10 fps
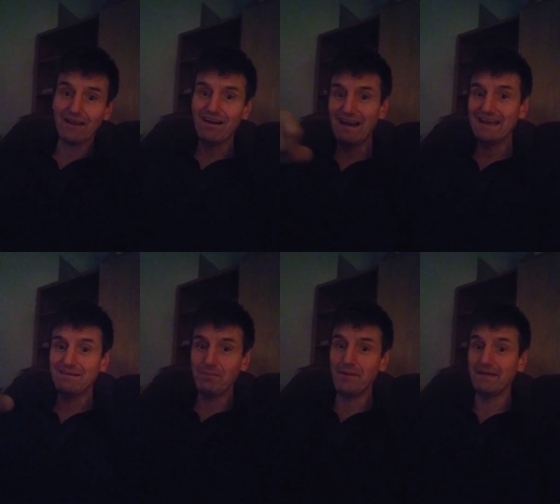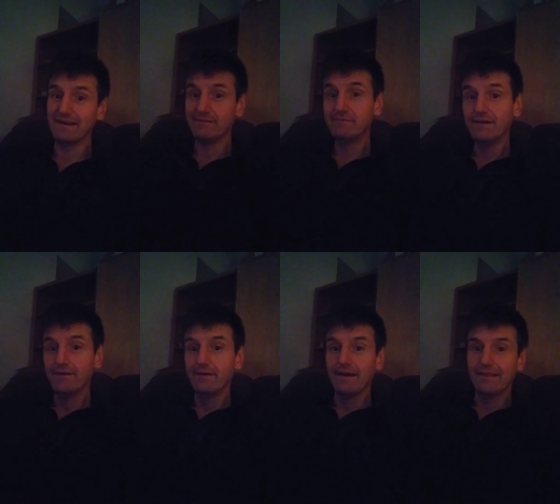all right, bomb it,
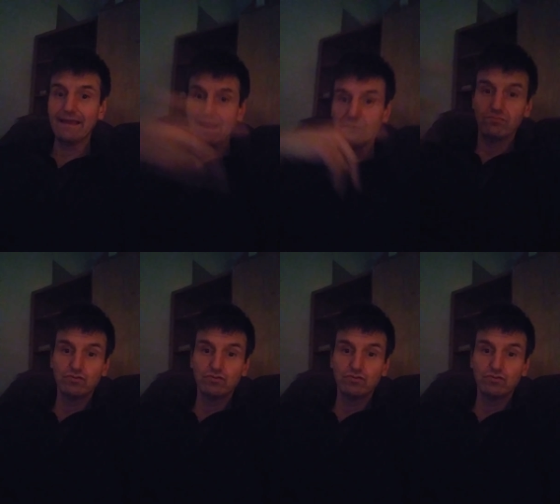and then get out,